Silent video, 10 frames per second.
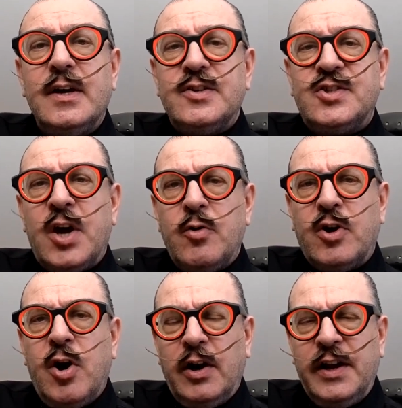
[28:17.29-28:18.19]
So
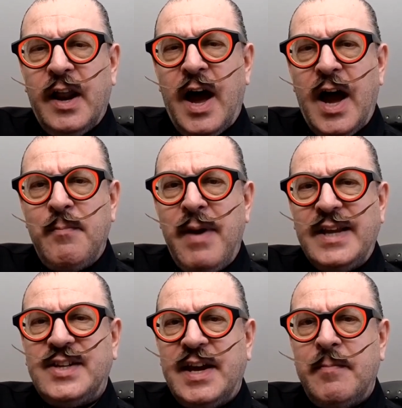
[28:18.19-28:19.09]
Colin and I
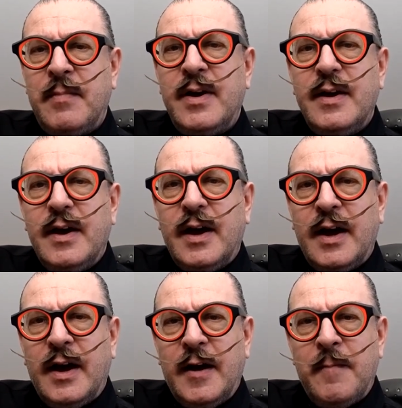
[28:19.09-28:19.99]
met him
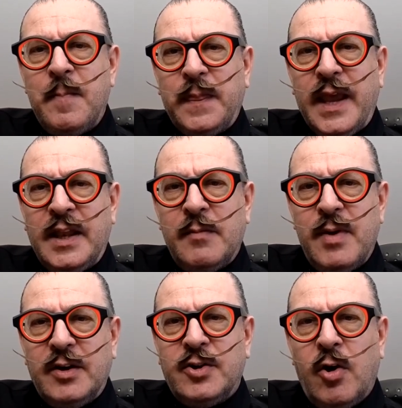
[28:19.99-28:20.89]
in the
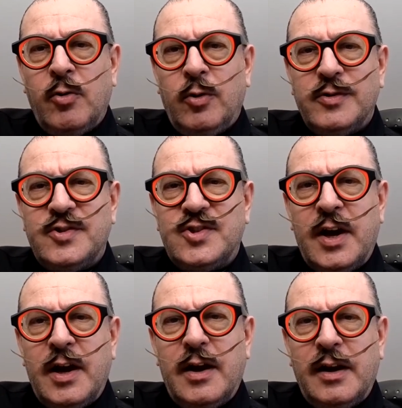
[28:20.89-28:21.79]
McDonald's
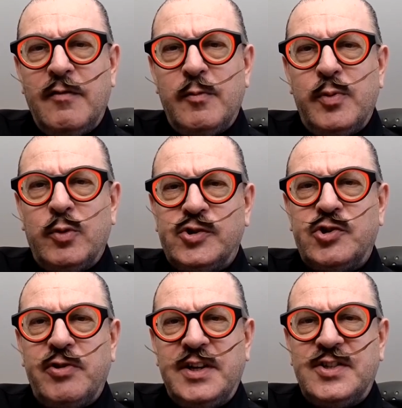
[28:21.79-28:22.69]
Liverpool
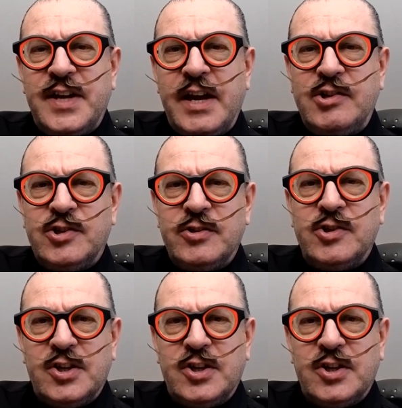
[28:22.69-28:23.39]
Street station.